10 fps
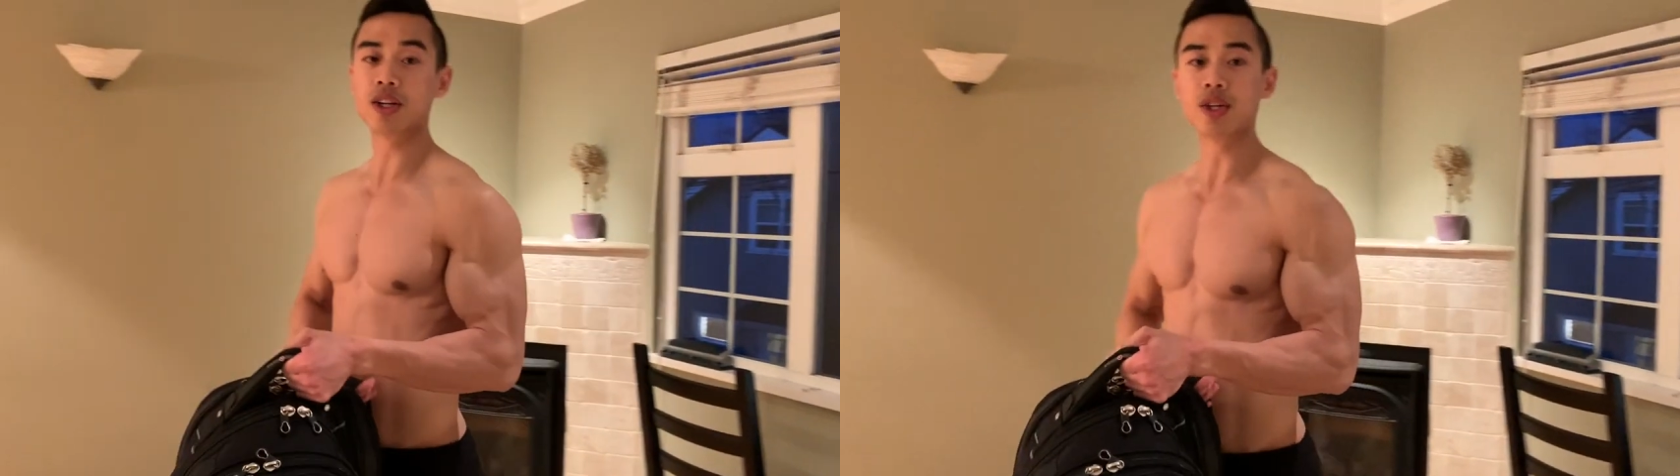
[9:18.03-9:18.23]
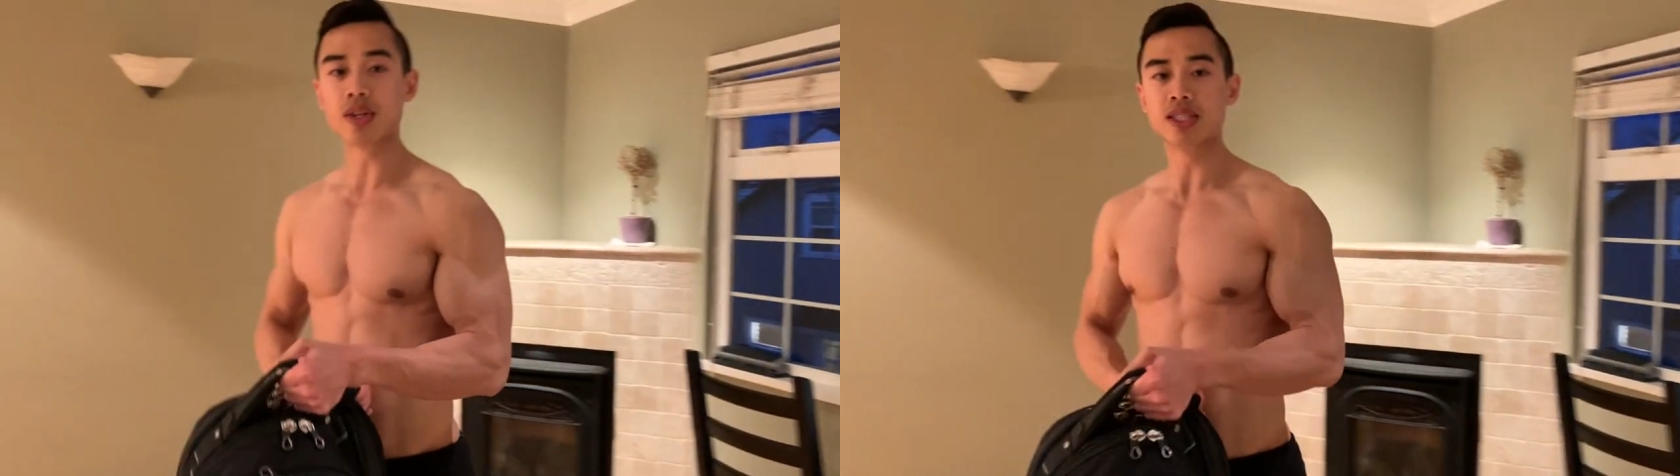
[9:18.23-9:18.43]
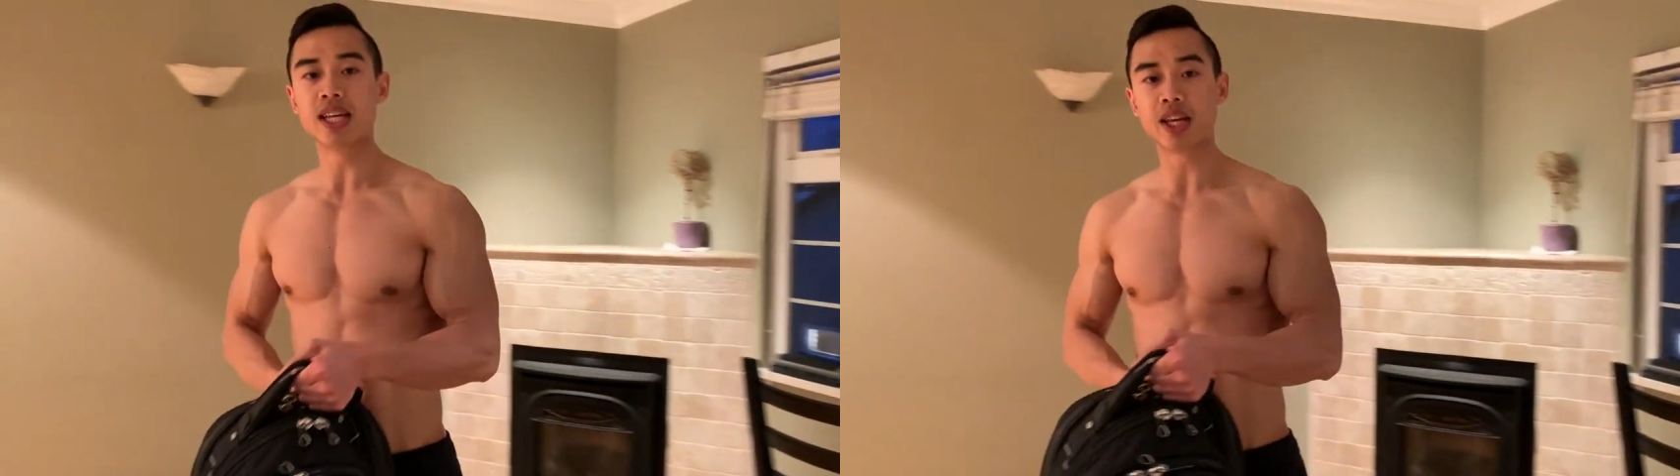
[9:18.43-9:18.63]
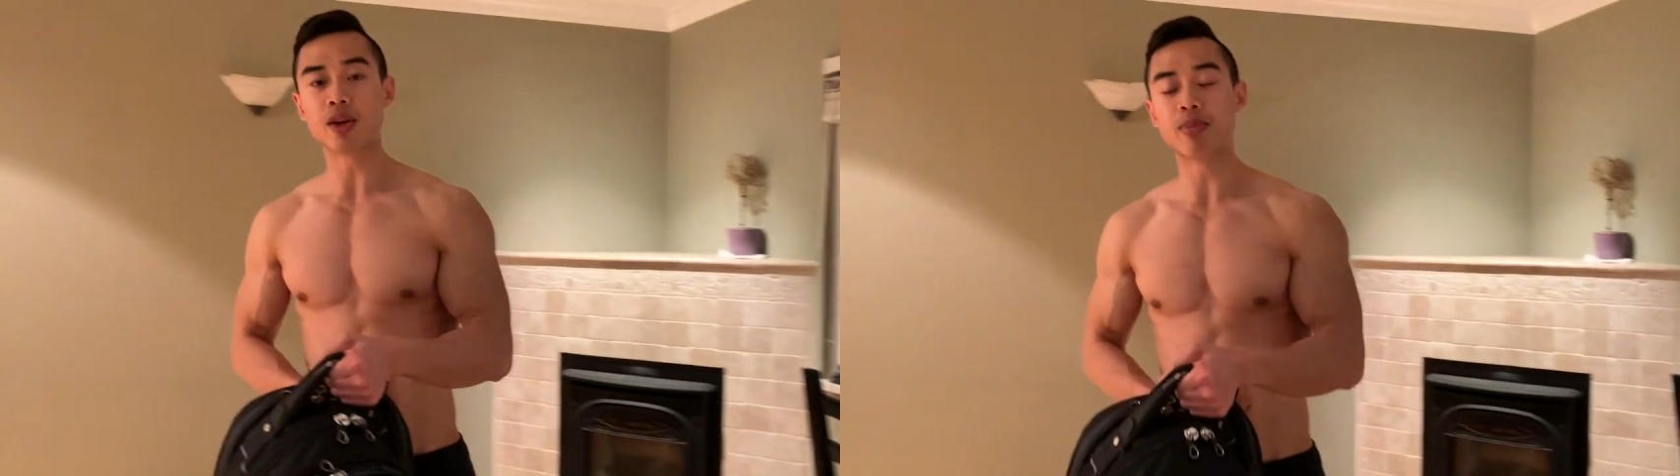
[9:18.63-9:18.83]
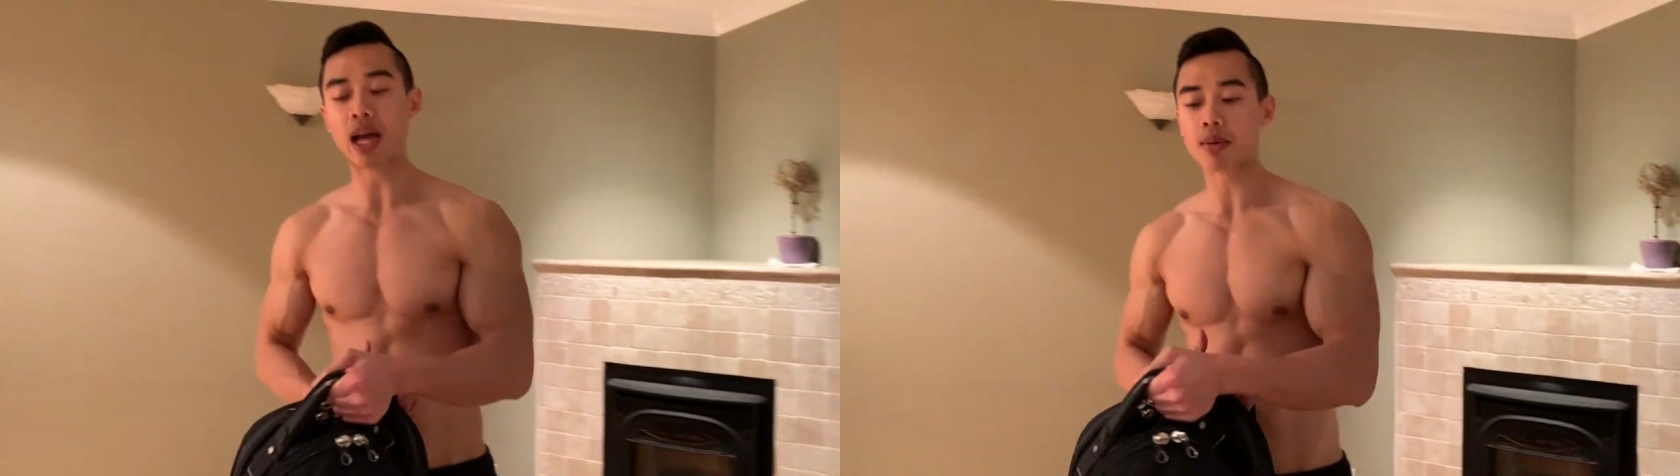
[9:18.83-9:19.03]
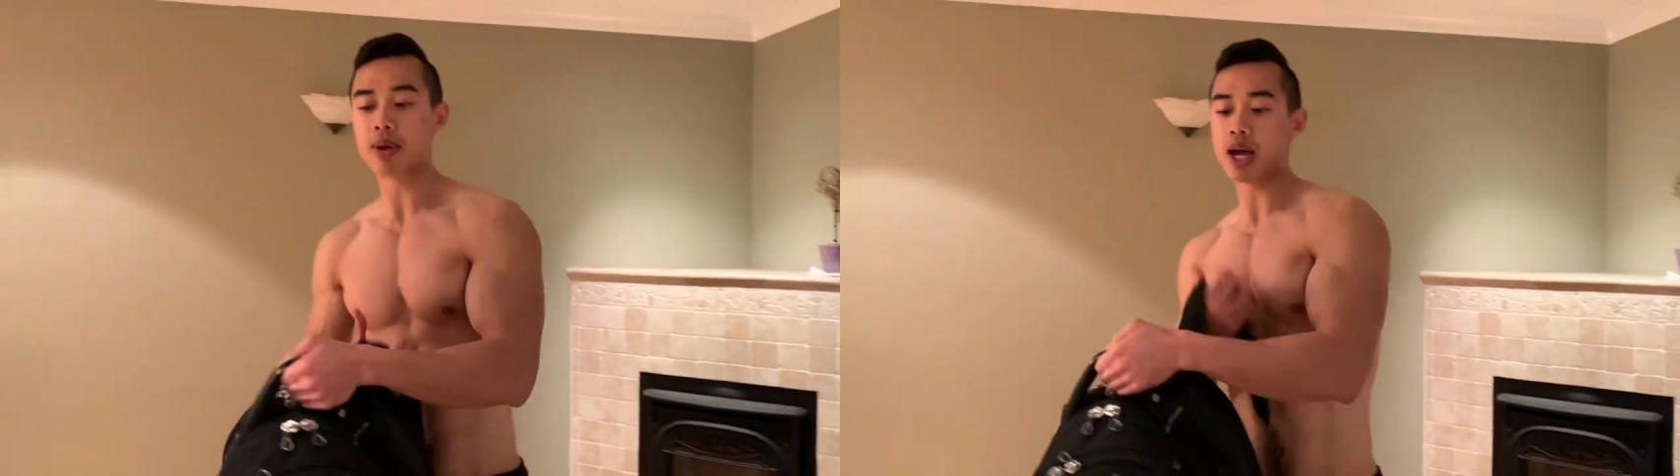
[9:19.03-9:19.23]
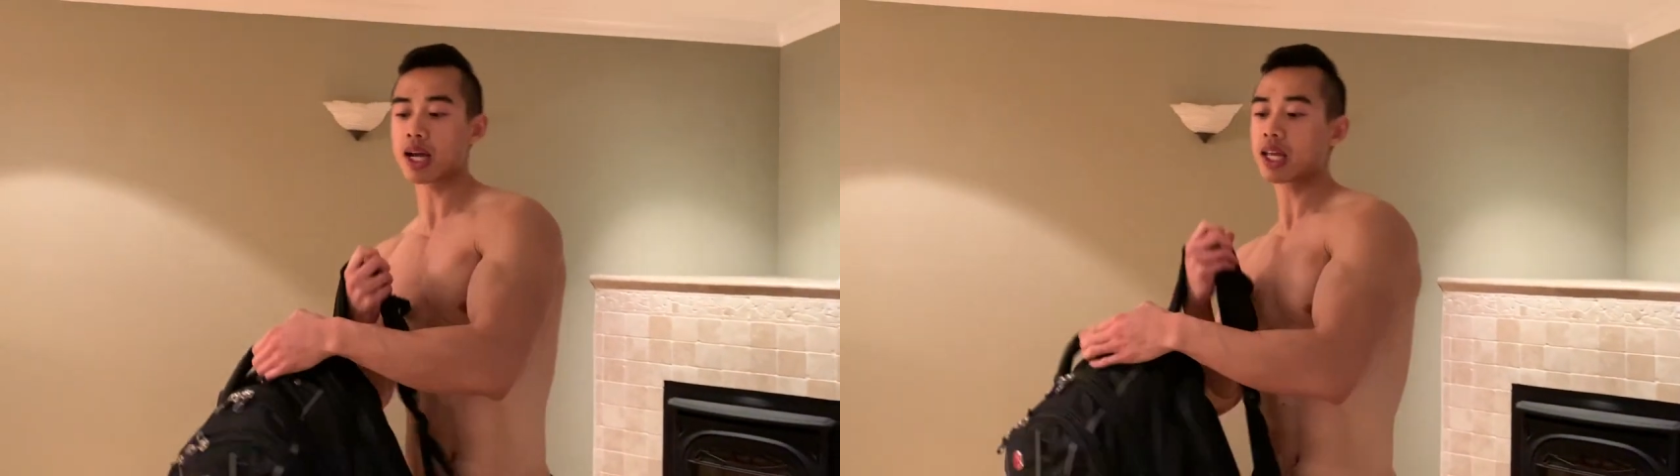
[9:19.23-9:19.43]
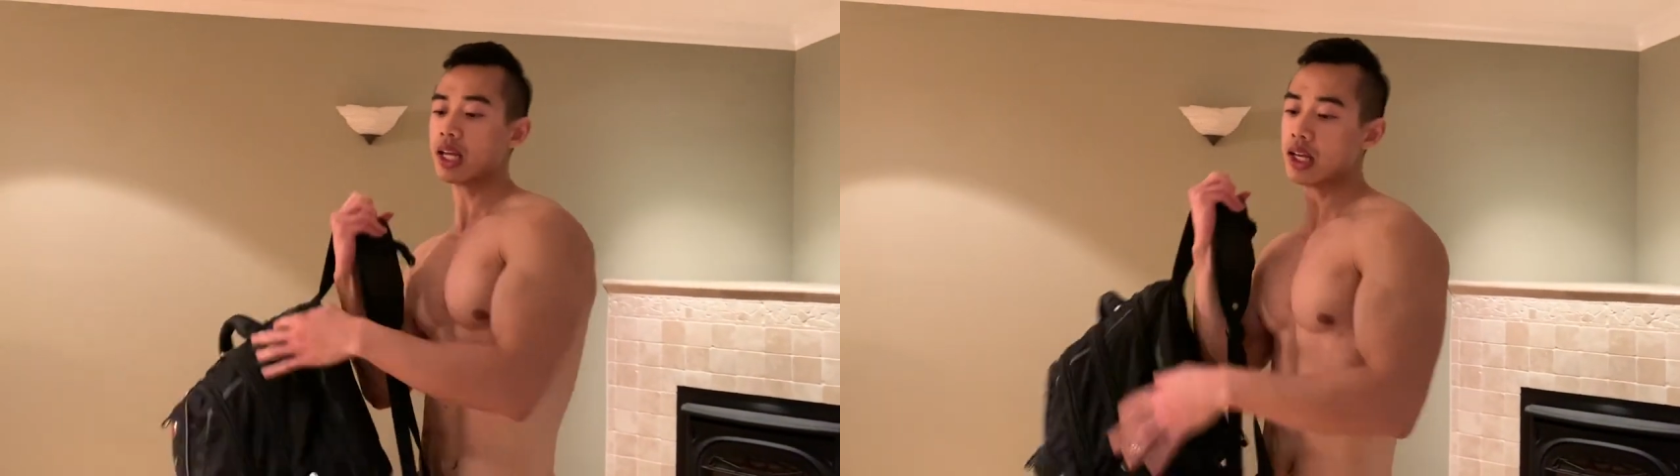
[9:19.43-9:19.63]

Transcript: you can take your backpack,